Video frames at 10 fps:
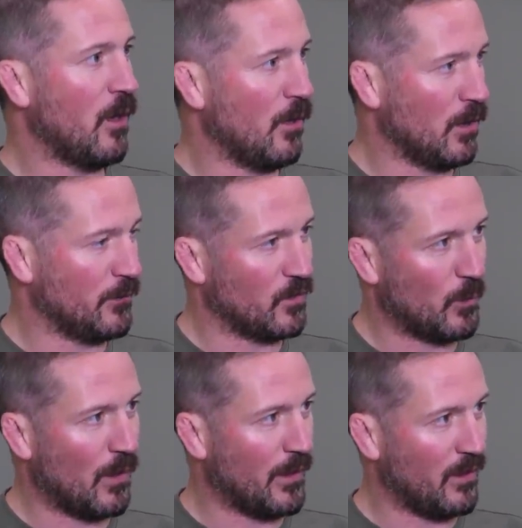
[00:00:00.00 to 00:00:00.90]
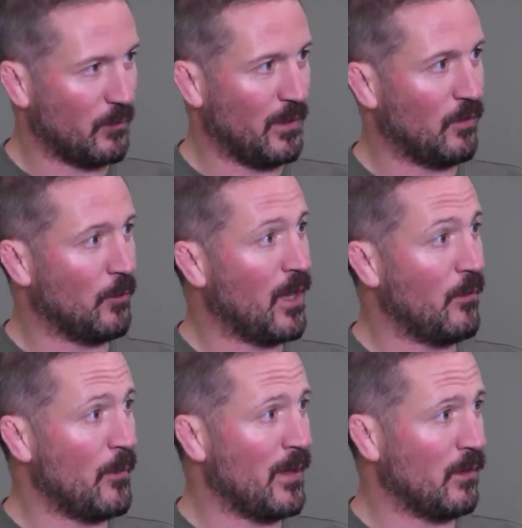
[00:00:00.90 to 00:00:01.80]
All of the sparring has been done with
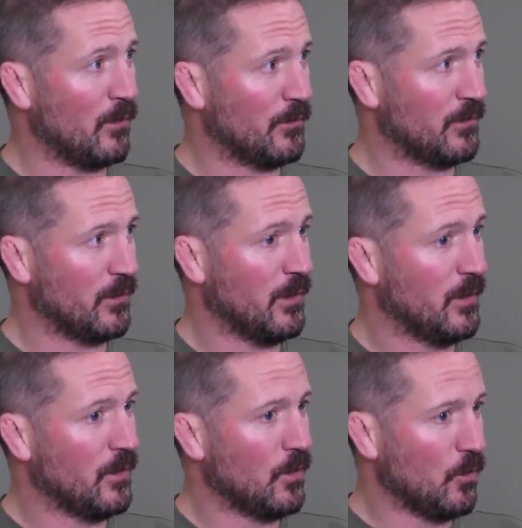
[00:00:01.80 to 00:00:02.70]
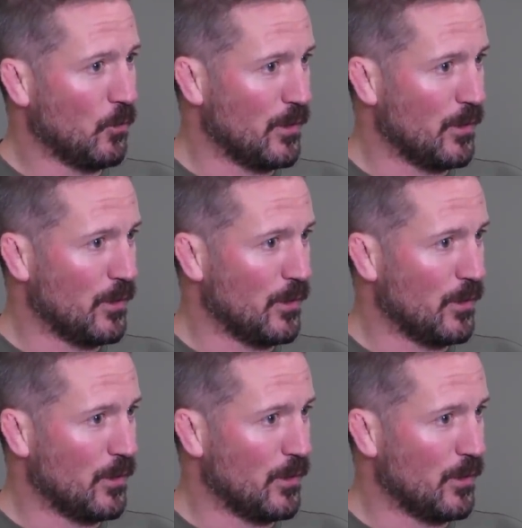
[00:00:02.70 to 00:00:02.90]
M M A gloves, mm-hmm.